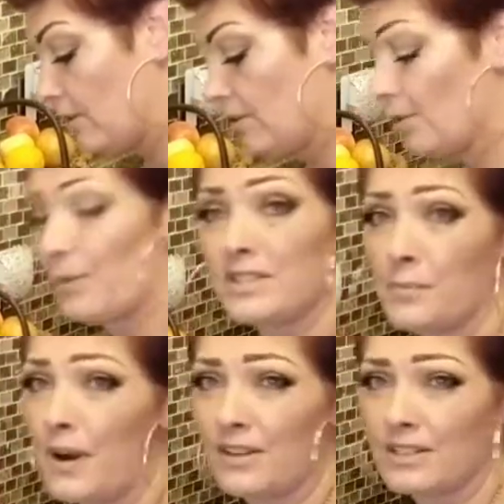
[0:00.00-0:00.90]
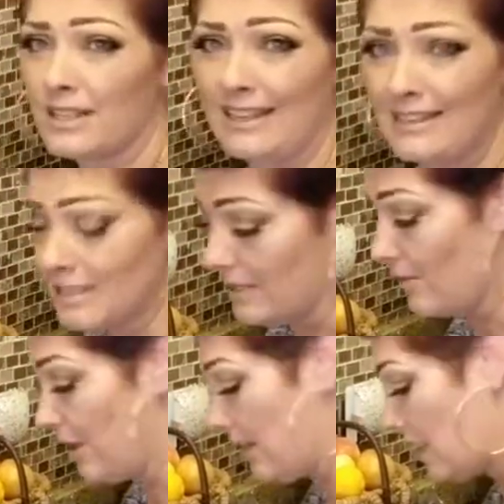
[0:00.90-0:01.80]
The rizza part's easy,
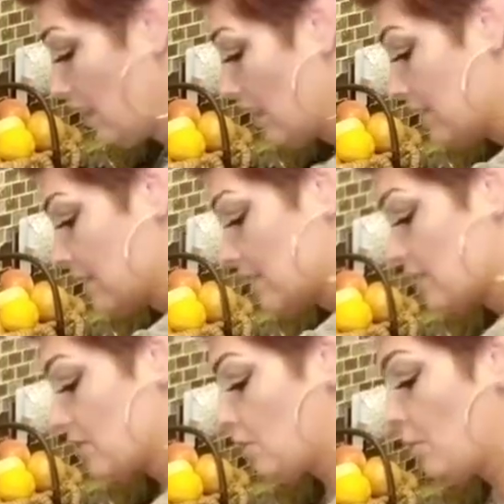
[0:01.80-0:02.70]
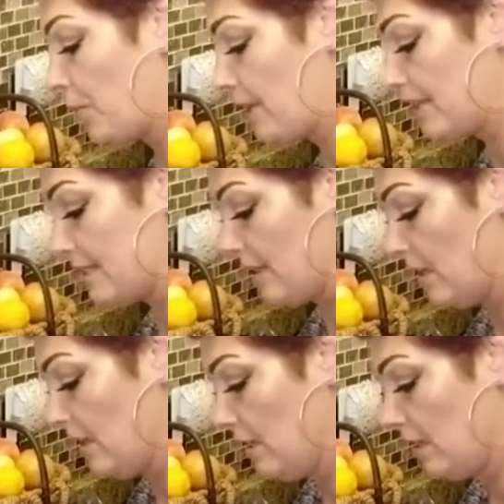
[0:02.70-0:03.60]
right? Super easy.
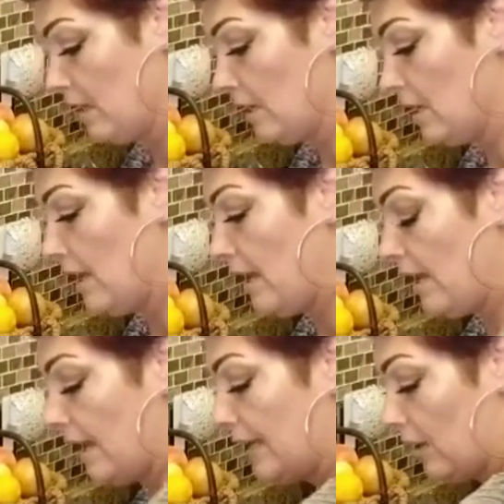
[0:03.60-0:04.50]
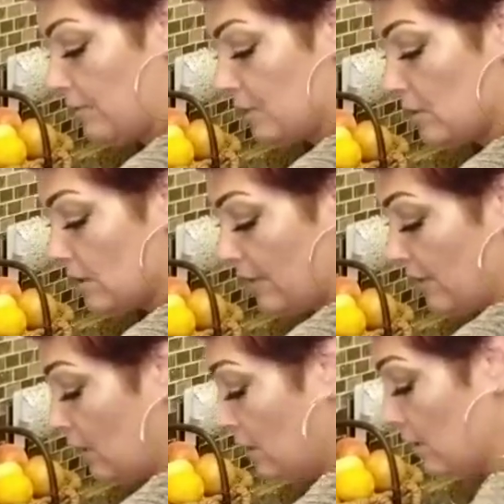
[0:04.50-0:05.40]
And now I'm just giving
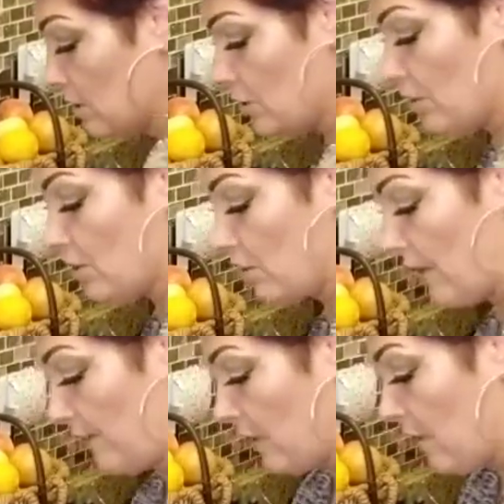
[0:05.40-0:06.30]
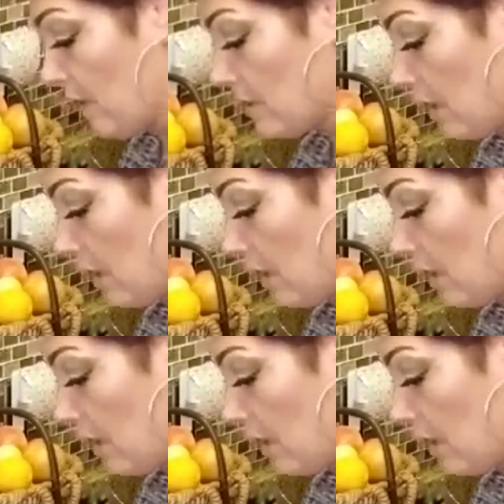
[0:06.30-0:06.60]
it a good stir so everything's